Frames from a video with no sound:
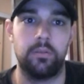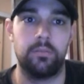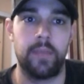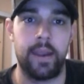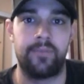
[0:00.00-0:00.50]

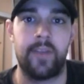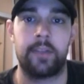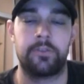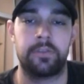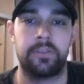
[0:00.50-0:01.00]

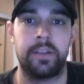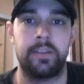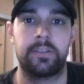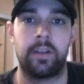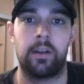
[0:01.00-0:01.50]
manufacturers need
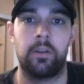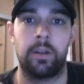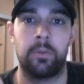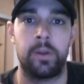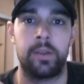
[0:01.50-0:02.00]
to start
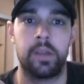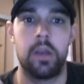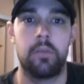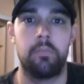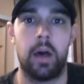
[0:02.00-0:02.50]
going with
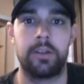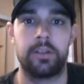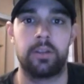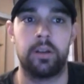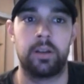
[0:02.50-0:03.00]

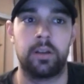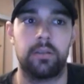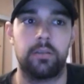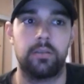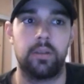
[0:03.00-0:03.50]
modular
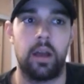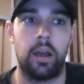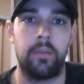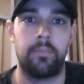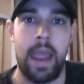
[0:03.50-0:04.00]

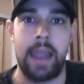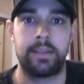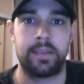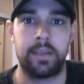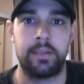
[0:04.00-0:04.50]
uh,
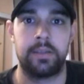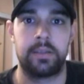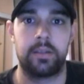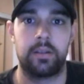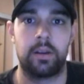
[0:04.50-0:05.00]

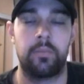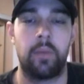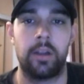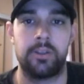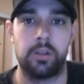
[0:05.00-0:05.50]
magazines or
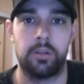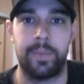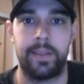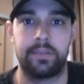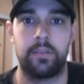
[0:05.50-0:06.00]
modular
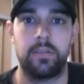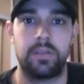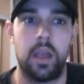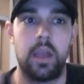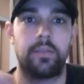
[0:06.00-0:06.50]
pistols
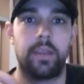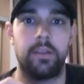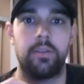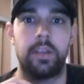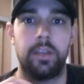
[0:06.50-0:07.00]
that
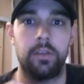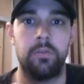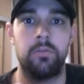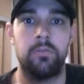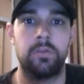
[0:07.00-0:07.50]
you can
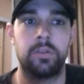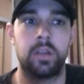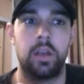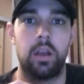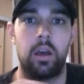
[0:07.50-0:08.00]
use
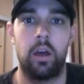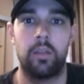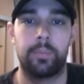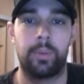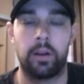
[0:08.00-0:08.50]

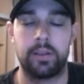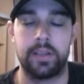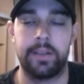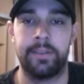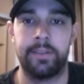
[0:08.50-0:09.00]
other parts
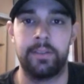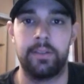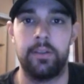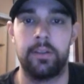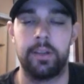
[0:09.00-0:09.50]
in
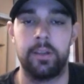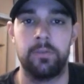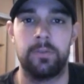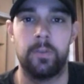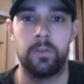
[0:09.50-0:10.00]
you can
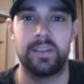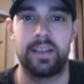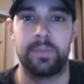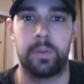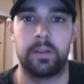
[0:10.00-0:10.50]
use full
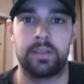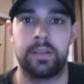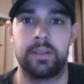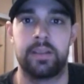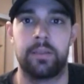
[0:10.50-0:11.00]
size parts in
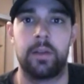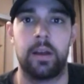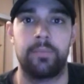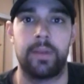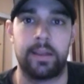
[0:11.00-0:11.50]
the
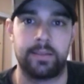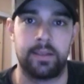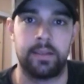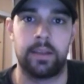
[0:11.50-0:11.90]
subcompacts and in the